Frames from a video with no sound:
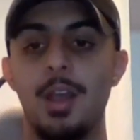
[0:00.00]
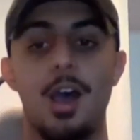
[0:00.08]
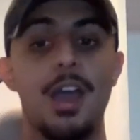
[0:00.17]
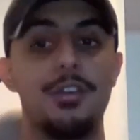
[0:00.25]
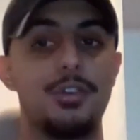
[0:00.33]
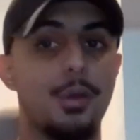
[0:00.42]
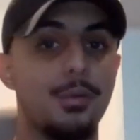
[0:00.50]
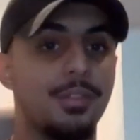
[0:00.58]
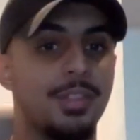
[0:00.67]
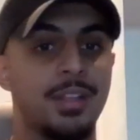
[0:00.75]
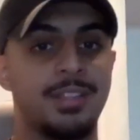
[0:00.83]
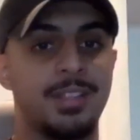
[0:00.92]
I don't
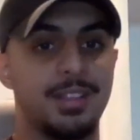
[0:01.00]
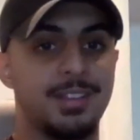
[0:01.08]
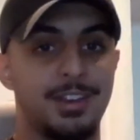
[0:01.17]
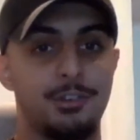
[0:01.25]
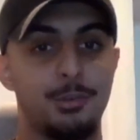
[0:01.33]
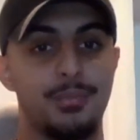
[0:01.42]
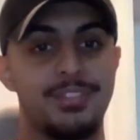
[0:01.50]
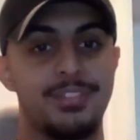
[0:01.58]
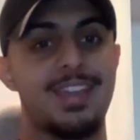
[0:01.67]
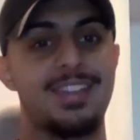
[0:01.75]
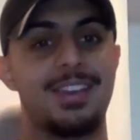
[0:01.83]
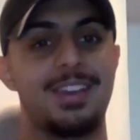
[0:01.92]
think it's an issue of
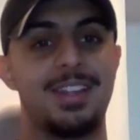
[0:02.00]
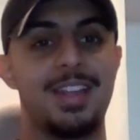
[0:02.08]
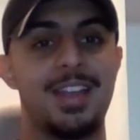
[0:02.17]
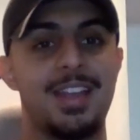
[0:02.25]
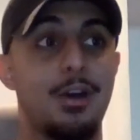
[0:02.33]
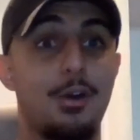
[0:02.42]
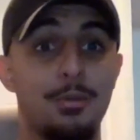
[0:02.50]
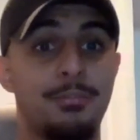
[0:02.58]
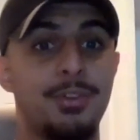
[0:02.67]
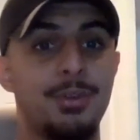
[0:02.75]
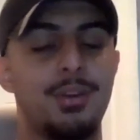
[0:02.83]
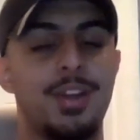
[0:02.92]
talent on
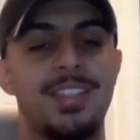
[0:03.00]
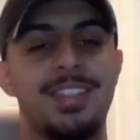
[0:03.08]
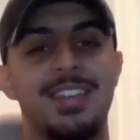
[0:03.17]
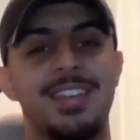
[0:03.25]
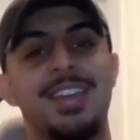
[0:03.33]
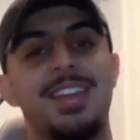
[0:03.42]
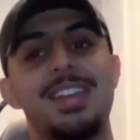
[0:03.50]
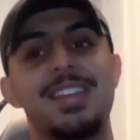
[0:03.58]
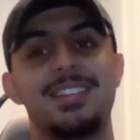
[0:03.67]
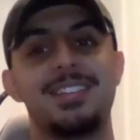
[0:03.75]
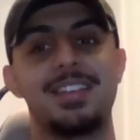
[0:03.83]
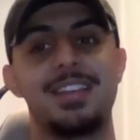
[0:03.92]
field. I think
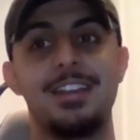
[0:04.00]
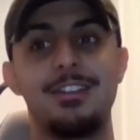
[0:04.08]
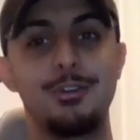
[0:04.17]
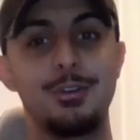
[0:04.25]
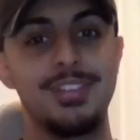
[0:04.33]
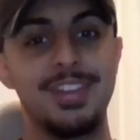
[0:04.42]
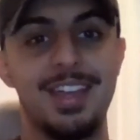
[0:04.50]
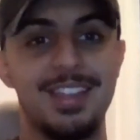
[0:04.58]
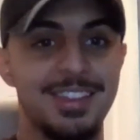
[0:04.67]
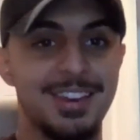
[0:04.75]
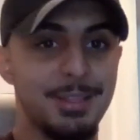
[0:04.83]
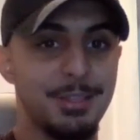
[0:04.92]
it's an issue of talent
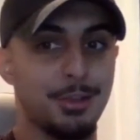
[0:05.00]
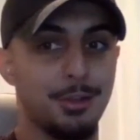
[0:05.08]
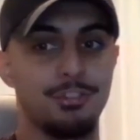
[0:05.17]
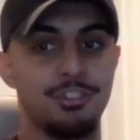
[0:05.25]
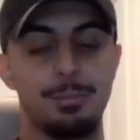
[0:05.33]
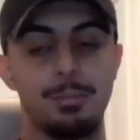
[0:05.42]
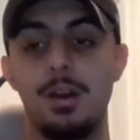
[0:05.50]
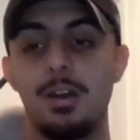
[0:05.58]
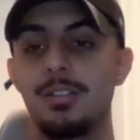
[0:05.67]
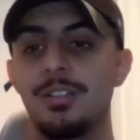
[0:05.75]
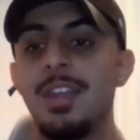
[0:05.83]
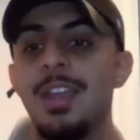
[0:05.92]
in the coaching
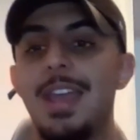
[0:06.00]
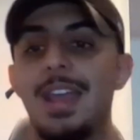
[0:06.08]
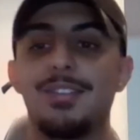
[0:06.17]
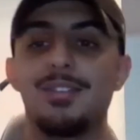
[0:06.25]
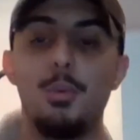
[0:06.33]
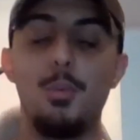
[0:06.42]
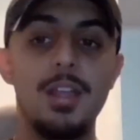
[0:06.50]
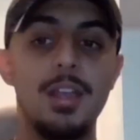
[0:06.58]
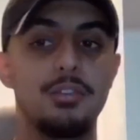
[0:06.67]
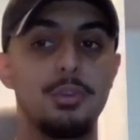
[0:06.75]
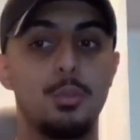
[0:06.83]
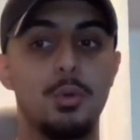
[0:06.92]
box. And so while I
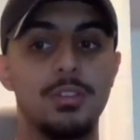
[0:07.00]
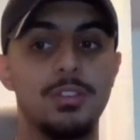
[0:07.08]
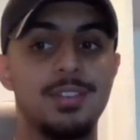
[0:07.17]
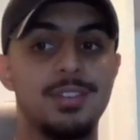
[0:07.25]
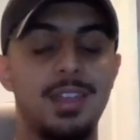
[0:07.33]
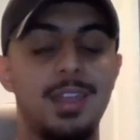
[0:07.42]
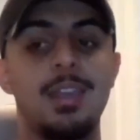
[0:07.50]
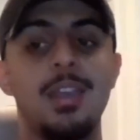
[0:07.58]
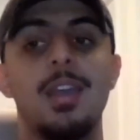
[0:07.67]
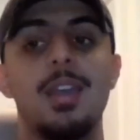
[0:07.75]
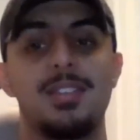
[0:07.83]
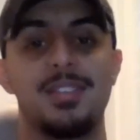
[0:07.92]
do want to see
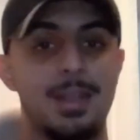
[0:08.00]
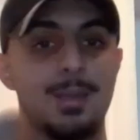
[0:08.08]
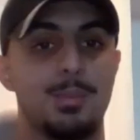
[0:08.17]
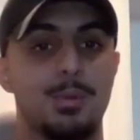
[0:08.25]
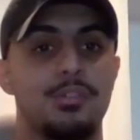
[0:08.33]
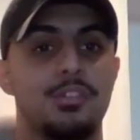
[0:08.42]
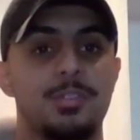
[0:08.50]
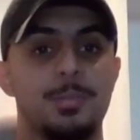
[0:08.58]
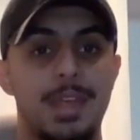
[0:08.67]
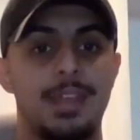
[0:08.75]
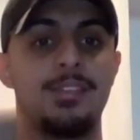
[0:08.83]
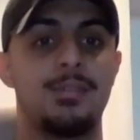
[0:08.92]
Sam Burgess
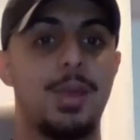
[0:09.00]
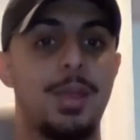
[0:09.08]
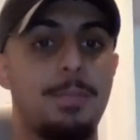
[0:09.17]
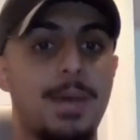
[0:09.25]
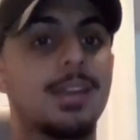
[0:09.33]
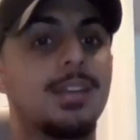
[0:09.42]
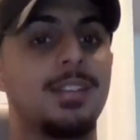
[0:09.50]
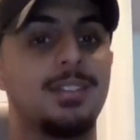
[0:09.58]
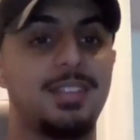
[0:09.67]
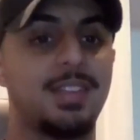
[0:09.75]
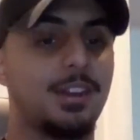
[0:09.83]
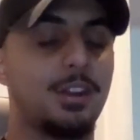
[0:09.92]
make his way back into
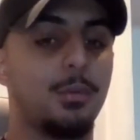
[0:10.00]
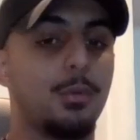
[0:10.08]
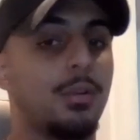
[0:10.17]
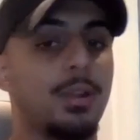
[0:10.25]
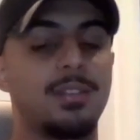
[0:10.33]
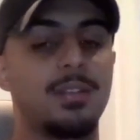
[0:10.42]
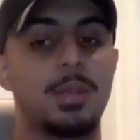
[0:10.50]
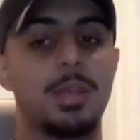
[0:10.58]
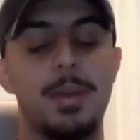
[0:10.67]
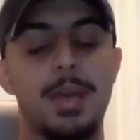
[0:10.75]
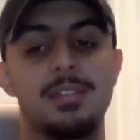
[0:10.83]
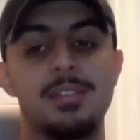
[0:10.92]
the NRL in some
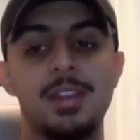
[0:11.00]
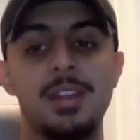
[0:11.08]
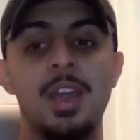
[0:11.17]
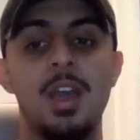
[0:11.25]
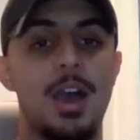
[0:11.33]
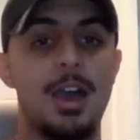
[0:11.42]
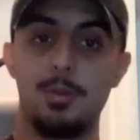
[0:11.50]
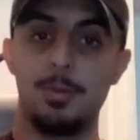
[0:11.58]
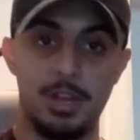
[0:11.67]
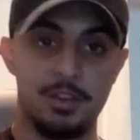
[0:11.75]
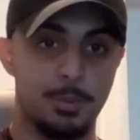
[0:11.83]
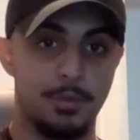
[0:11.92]
capacity, I would
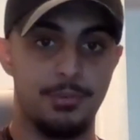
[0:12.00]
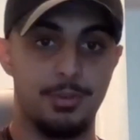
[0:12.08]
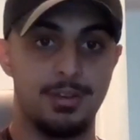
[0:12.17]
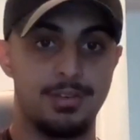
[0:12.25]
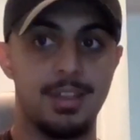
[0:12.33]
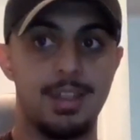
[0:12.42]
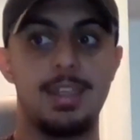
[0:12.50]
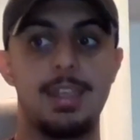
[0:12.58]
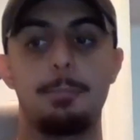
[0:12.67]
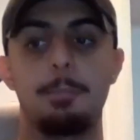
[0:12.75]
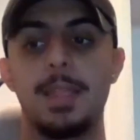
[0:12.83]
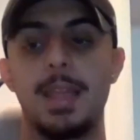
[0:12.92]
much prefer to see
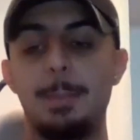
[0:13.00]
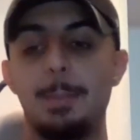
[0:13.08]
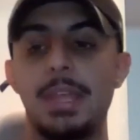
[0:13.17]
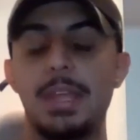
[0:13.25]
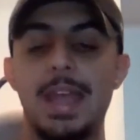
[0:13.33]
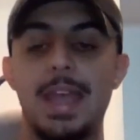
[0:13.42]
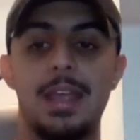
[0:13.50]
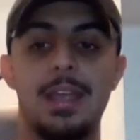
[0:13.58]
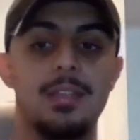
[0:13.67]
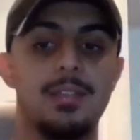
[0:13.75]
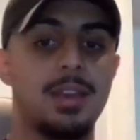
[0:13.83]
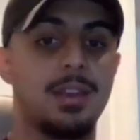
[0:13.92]
him come in
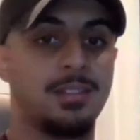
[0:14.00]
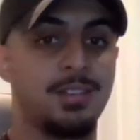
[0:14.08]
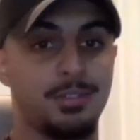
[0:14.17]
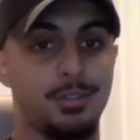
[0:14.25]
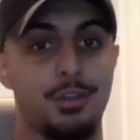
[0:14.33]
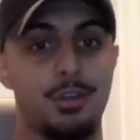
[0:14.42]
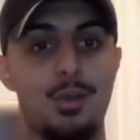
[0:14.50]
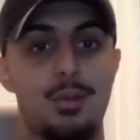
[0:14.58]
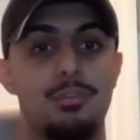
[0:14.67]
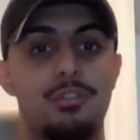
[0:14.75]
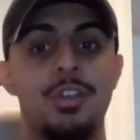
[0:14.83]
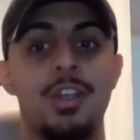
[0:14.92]
as an assistant
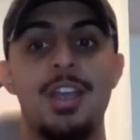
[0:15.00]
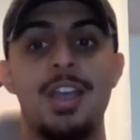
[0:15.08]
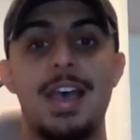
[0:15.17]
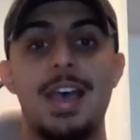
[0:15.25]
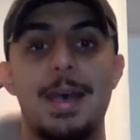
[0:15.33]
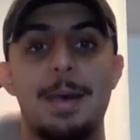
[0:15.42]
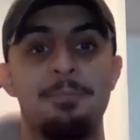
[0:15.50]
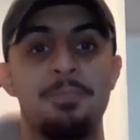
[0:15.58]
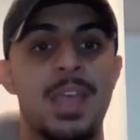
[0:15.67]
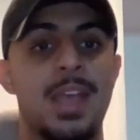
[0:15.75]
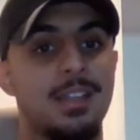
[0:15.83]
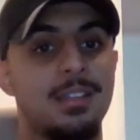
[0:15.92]
coach
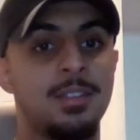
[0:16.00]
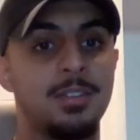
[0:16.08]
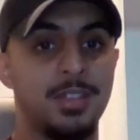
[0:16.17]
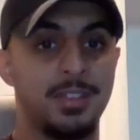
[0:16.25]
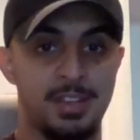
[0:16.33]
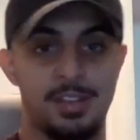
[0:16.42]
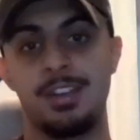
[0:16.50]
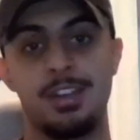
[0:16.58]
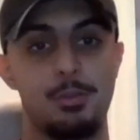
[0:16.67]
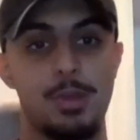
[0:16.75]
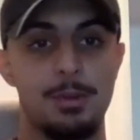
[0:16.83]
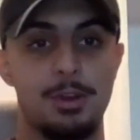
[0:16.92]
at the South Sydney
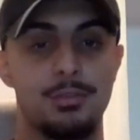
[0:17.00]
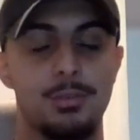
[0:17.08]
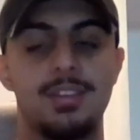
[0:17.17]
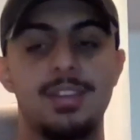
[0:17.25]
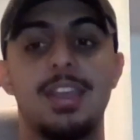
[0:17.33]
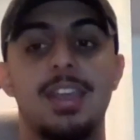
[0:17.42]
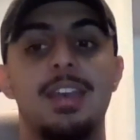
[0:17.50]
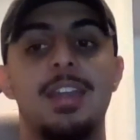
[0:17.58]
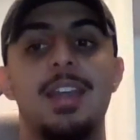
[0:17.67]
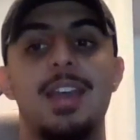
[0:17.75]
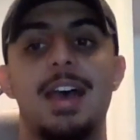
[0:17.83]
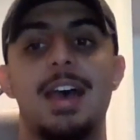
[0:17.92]
Rabbitohs once again,
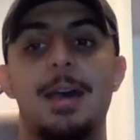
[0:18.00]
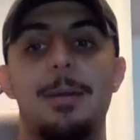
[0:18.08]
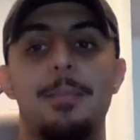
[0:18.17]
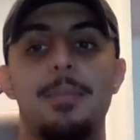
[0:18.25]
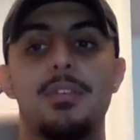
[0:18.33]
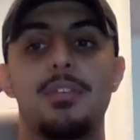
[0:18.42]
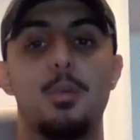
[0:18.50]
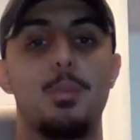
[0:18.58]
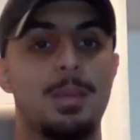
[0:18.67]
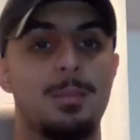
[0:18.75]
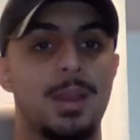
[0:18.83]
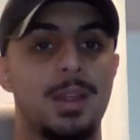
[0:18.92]
so
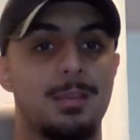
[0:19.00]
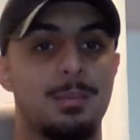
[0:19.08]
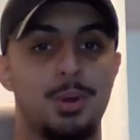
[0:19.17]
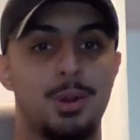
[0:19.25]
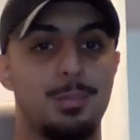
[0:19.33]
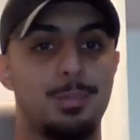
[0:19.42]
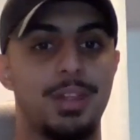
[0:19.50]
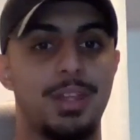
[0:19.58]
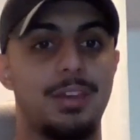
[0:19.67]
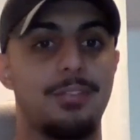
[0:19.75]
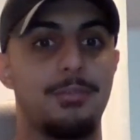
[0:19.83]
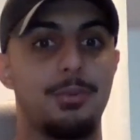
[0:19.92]
Wayne Bennett can put in a
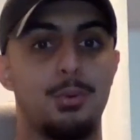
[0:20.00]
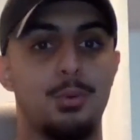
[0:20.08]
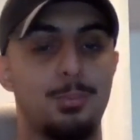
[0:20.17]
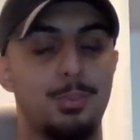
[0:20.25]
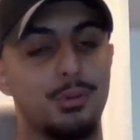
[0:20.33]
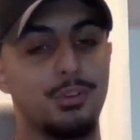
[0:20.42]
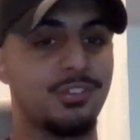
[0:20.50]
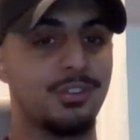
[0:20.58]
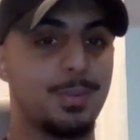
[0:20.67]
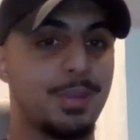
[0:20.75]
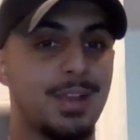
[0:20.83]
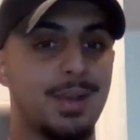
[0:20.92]
plan for Burgess to
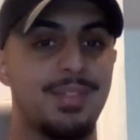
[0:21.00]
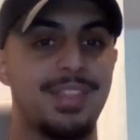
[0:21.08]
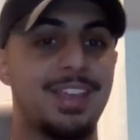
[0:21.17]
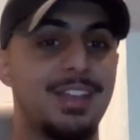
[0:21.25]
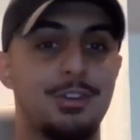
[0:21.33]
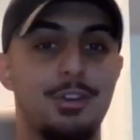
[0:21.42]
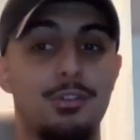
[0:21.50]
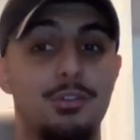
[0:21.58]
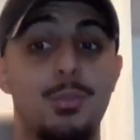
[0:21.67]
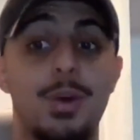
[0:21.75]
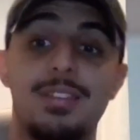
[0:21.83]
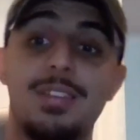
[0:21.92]
become the head coach
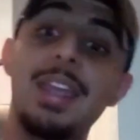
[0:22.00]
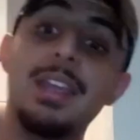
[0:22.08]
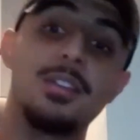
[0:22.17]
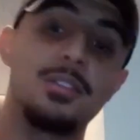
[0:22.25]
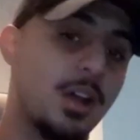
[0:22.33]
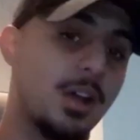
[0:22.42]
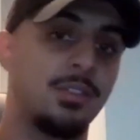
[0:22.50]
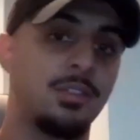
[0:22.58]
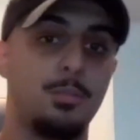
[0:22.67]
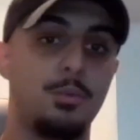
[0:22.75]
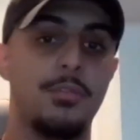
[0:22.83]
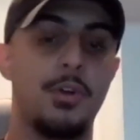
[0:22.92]
once he decides to
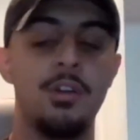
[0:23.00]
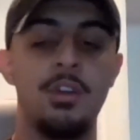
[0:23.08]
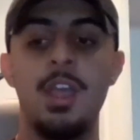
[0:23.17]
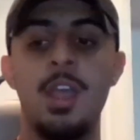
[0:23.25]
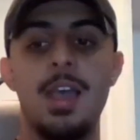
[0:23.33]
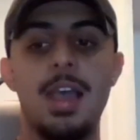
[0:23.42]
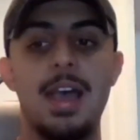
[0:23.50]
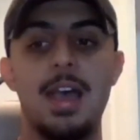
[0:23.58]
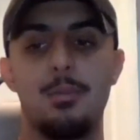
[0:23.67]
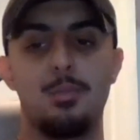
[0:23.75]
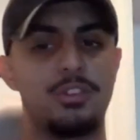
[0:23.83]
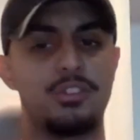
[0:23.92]
move on,
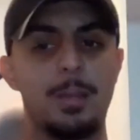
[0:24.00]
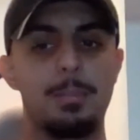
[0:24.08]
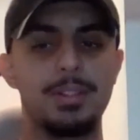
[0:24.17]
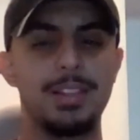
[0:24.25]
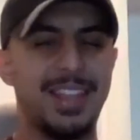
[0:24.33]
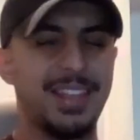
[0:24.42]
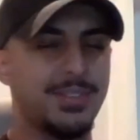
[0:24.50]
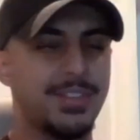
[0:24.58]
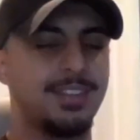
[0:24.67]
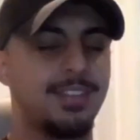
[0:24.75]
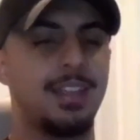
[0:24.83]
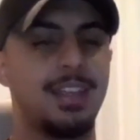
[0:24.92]
which I believe
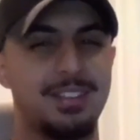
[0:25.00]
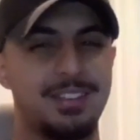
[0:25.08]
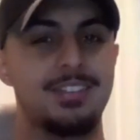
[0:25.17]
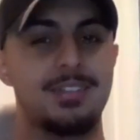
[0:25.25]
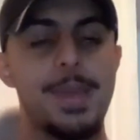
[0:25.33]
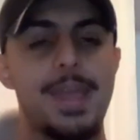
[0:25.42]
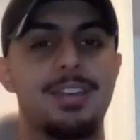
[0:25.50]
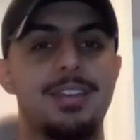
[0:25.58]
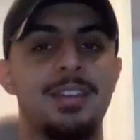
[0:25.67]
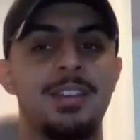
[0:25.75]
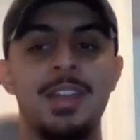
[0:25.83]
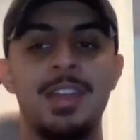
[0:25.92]
is
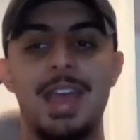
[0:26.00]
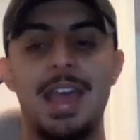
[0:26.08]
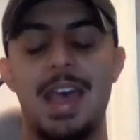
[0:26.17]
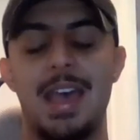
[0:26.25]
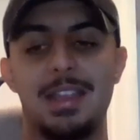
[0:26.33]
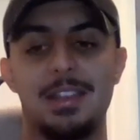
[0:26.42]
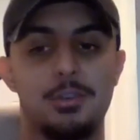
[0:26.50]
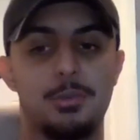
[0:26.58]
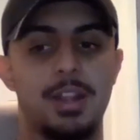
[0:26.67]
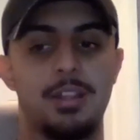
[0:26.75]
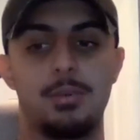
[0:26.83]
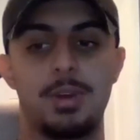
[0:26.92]
expected in
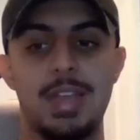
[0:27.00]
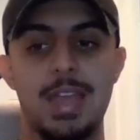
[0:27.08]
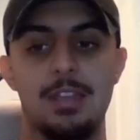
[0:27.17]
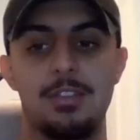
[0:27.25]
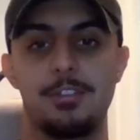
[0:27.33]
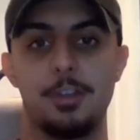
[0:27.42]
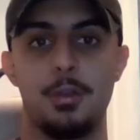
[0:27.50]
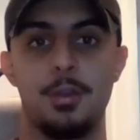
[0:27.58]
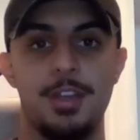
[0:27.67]
2028. So